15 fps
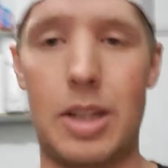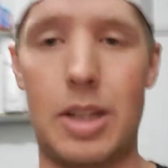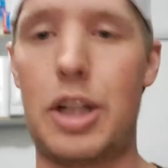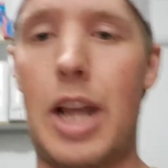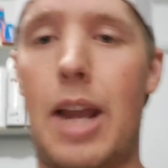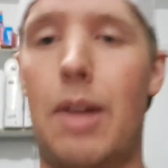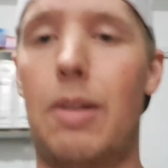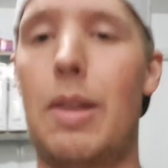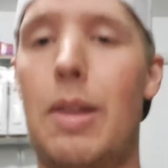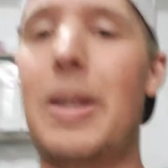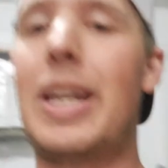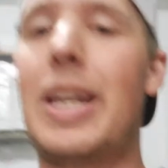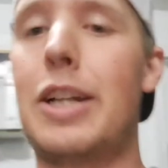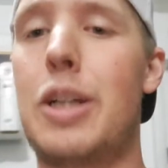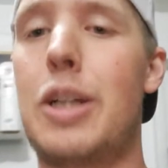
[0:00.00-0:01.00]
channel. Let me
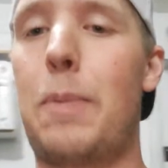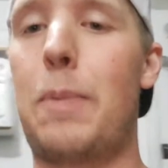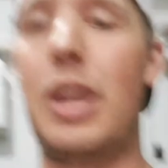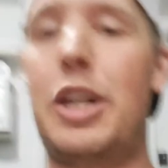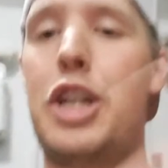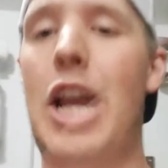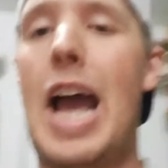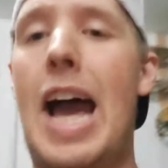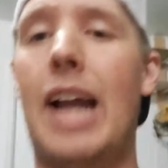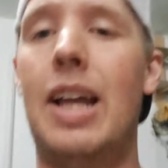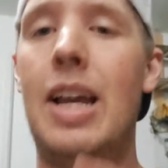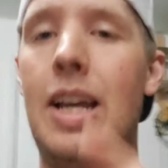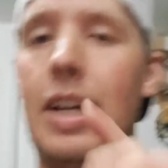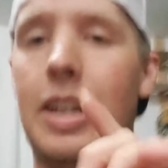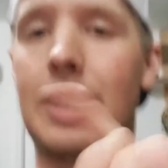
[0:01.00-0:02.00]
catch up with the
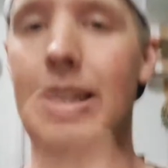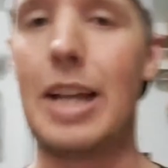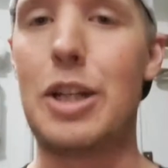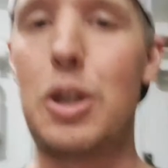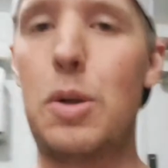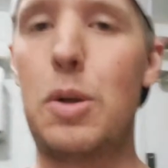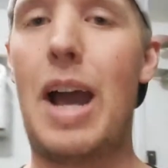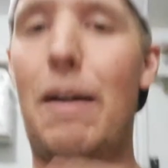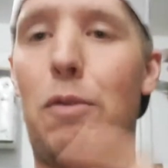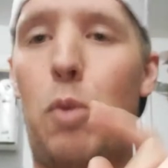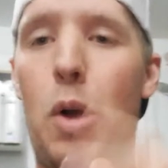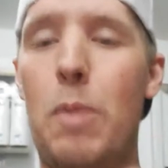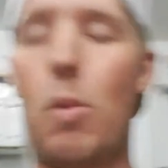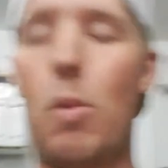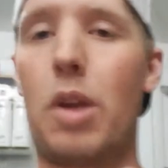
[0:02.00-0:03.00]
chat because I do have
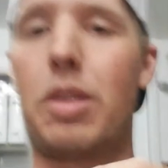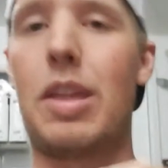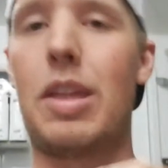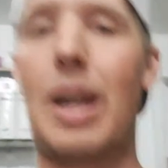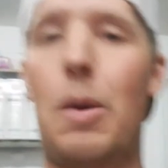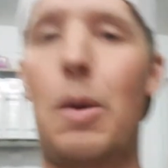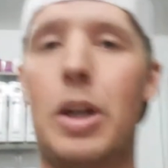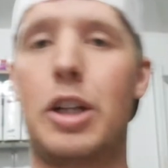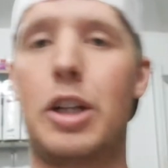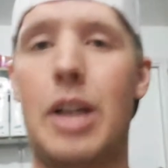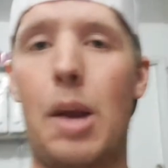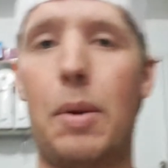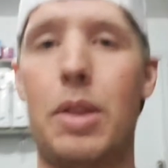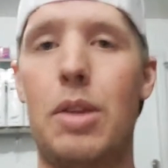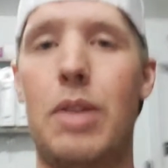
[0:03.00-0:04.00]
one more thing I want to
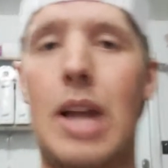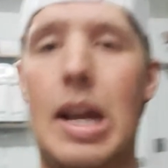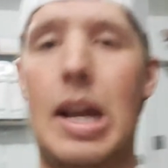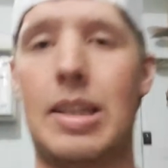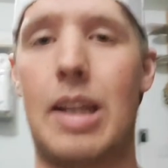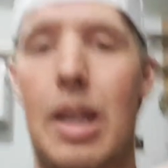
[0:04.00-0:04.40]
share with you guys that I